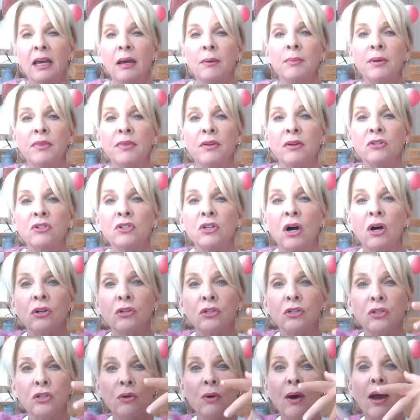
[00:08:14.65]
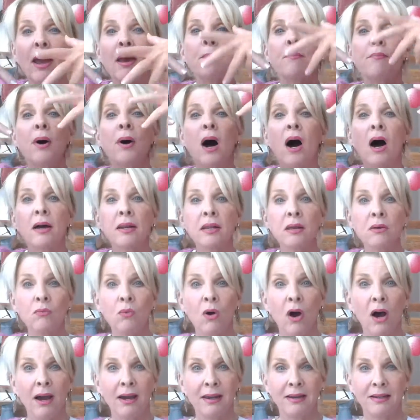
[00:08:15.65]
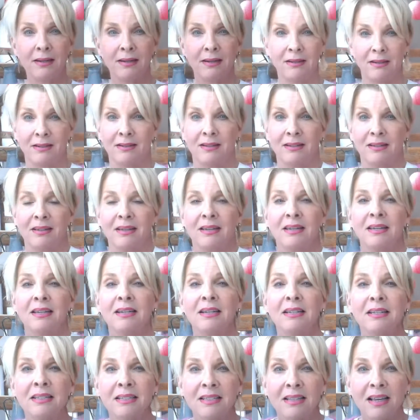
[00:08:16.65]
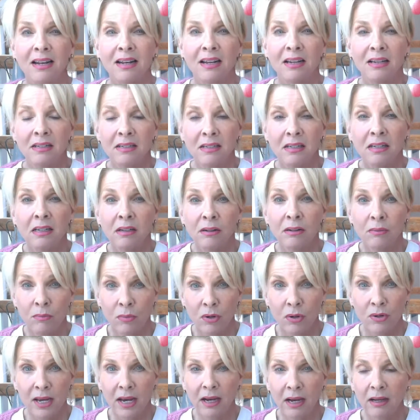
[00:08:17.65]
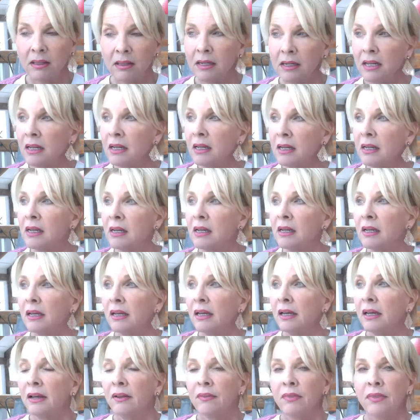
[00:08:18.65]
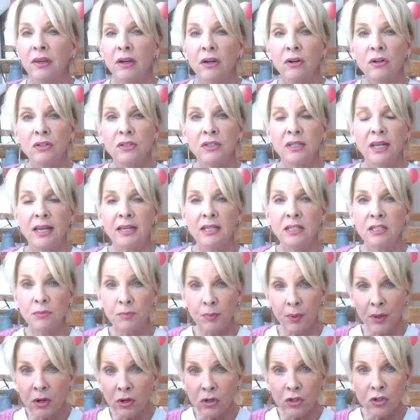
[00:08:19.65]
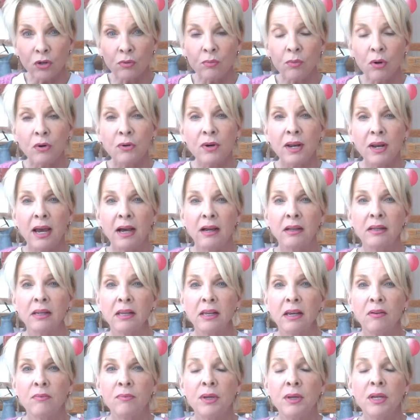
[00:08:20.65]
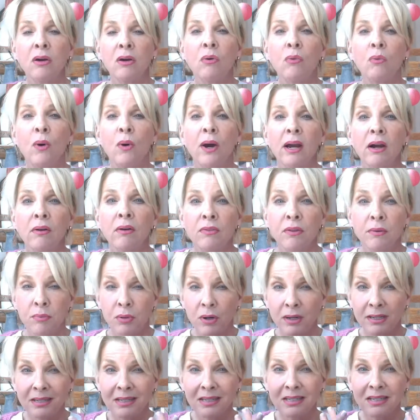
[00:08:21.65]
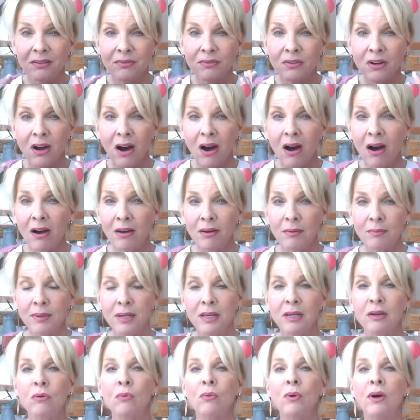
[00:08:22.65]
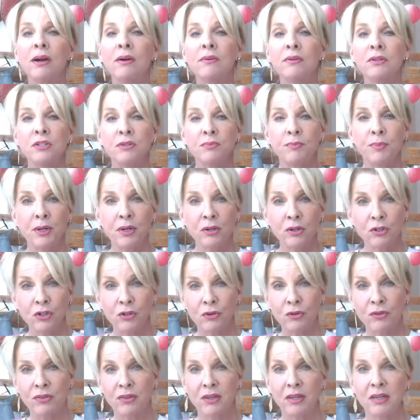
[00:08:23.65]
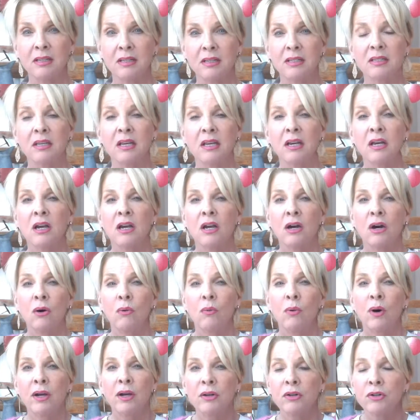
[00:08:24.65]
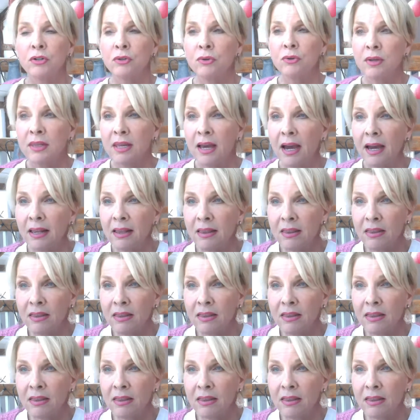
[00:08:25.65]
But there's also a body-wide kinesthetic modality. There's a spiritual modality of being aware of the presence of God and being aware of spiritual things while you're doing that.